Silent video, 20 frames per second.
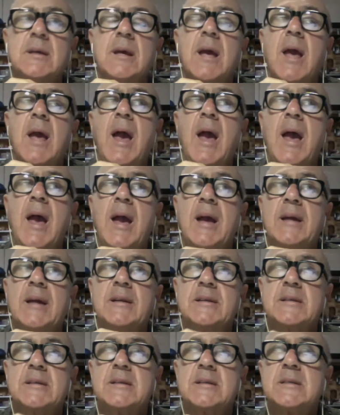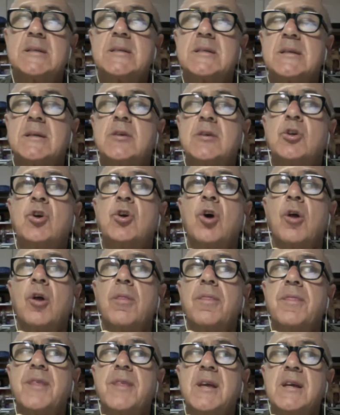and
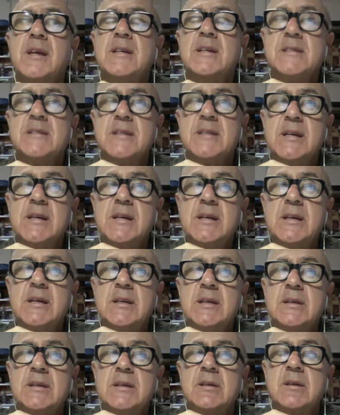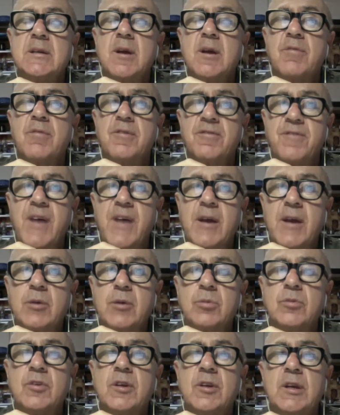got the dean of the
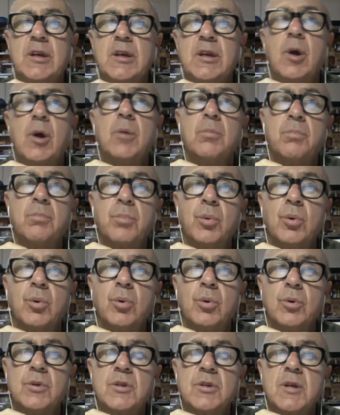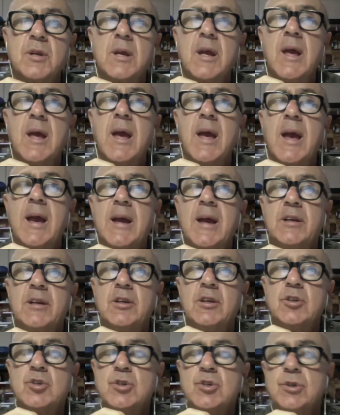faculty on board, and in
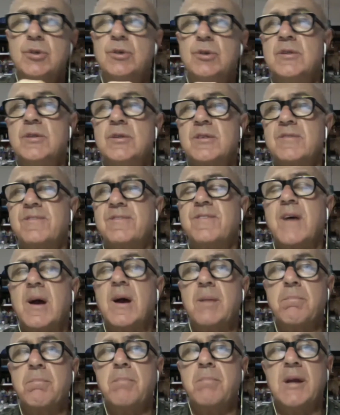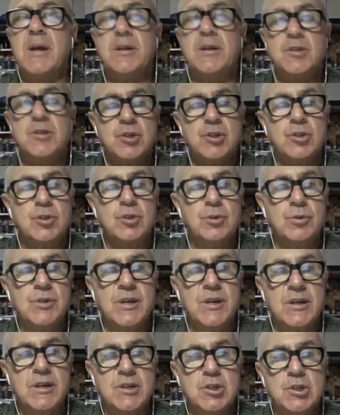turn the farm manager,
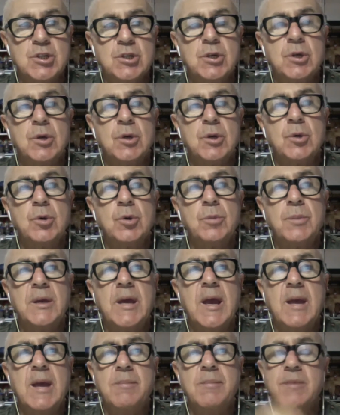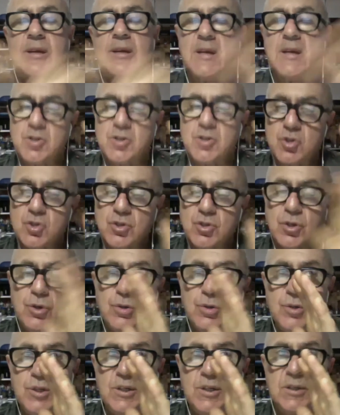Yudesh, who became the
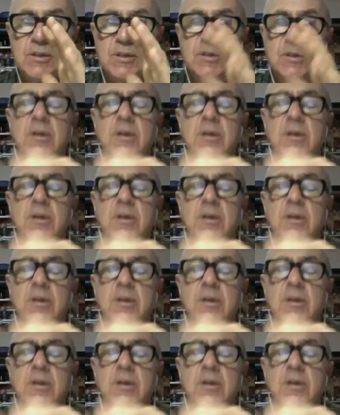custodian